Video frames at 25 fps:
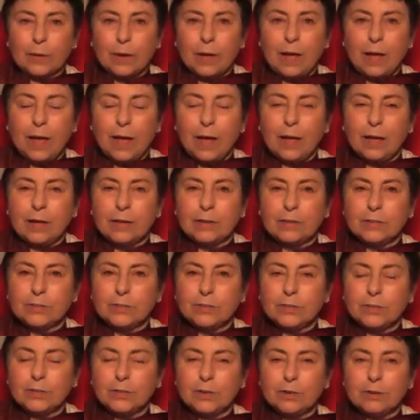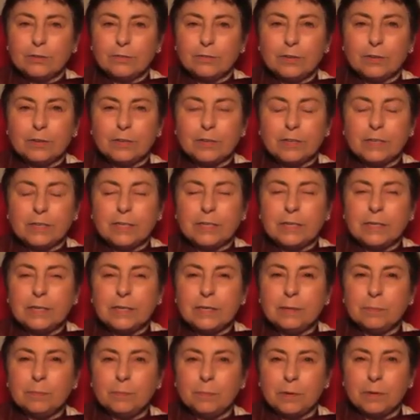and to go very
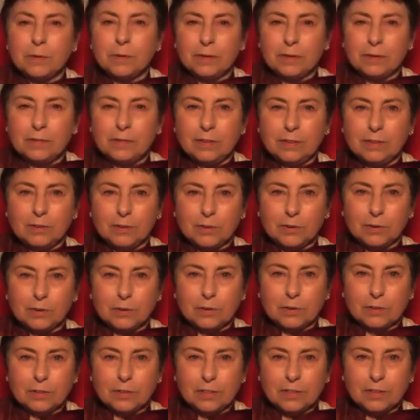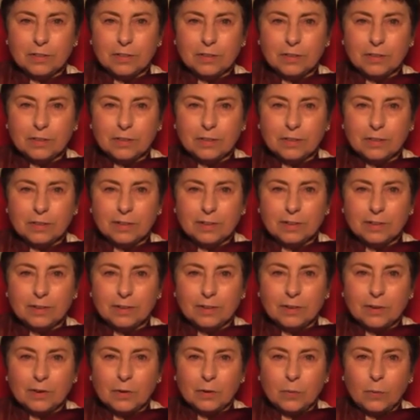deep in the earth,
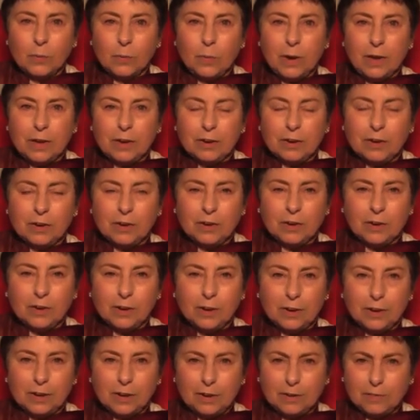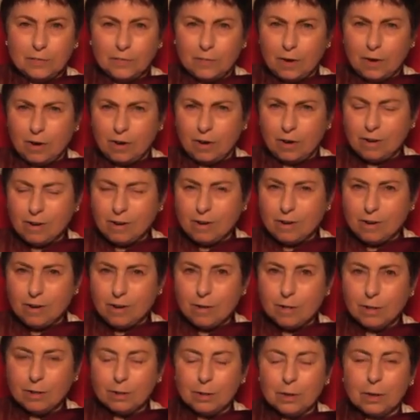where of
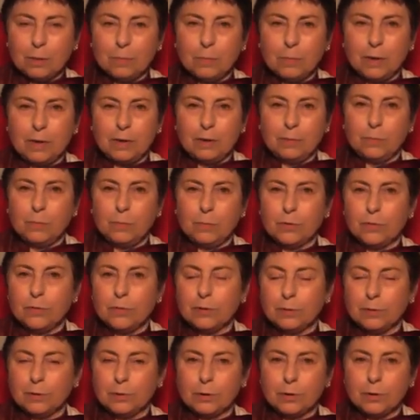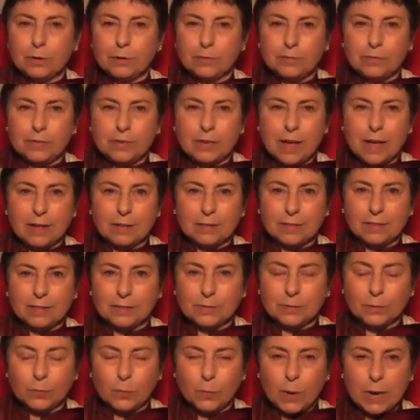all people the Lord of Death
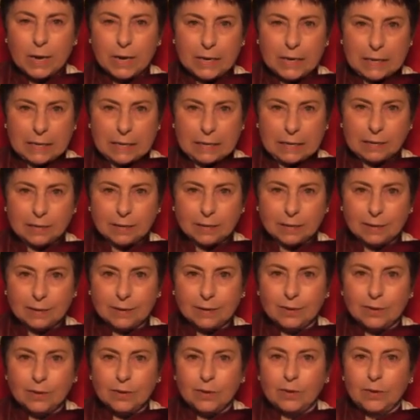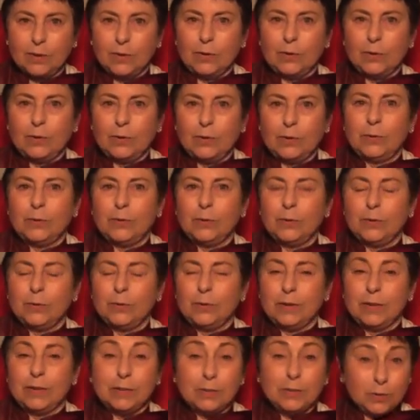is waiting, who
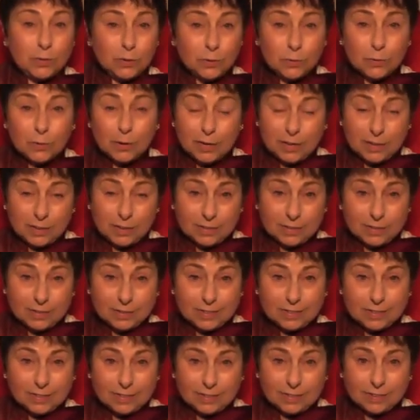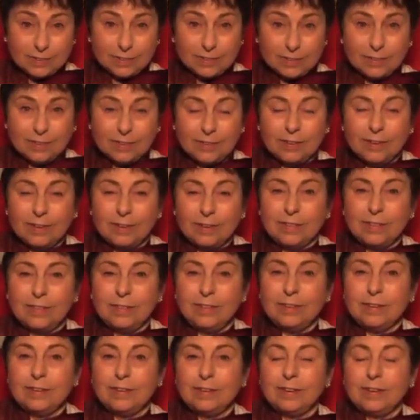enjoys
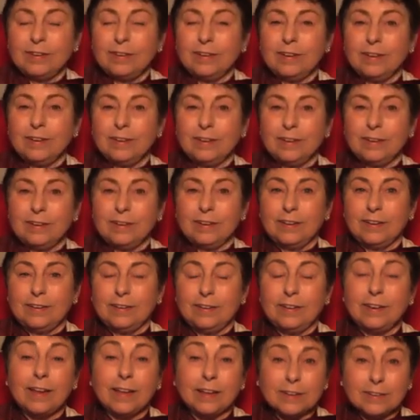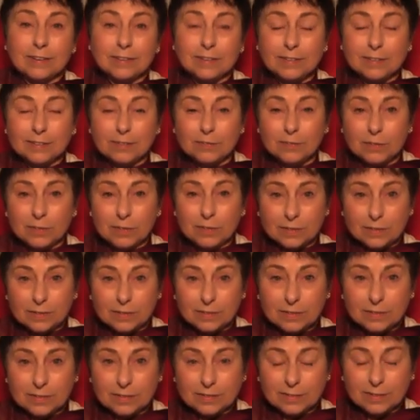the
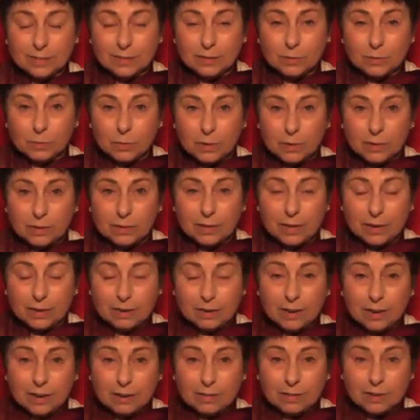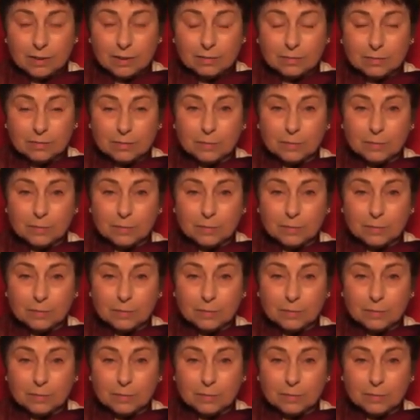negativities that we let go of.